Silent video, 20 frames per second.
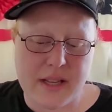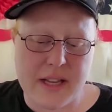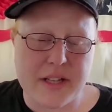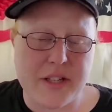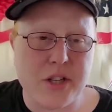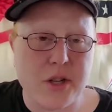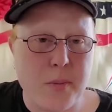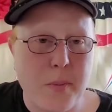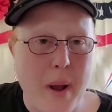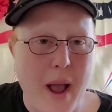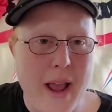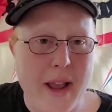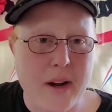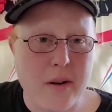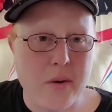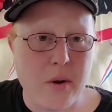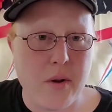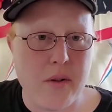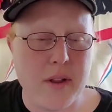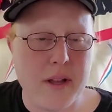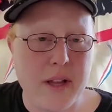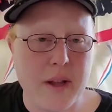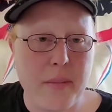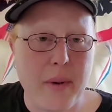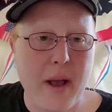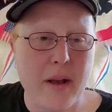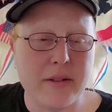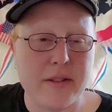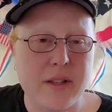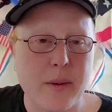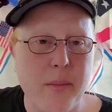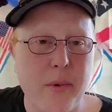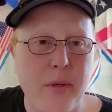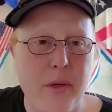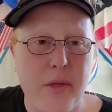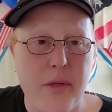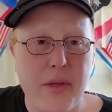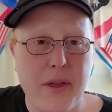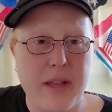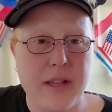get your mind rolling about some of
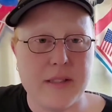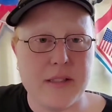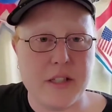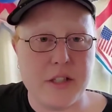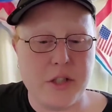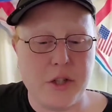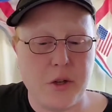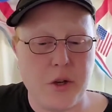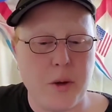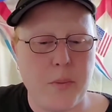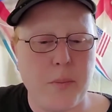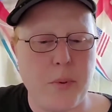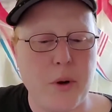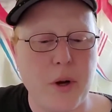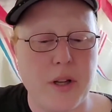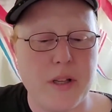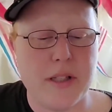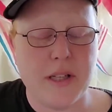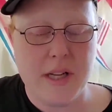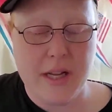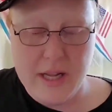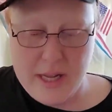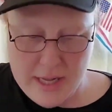the things that you could put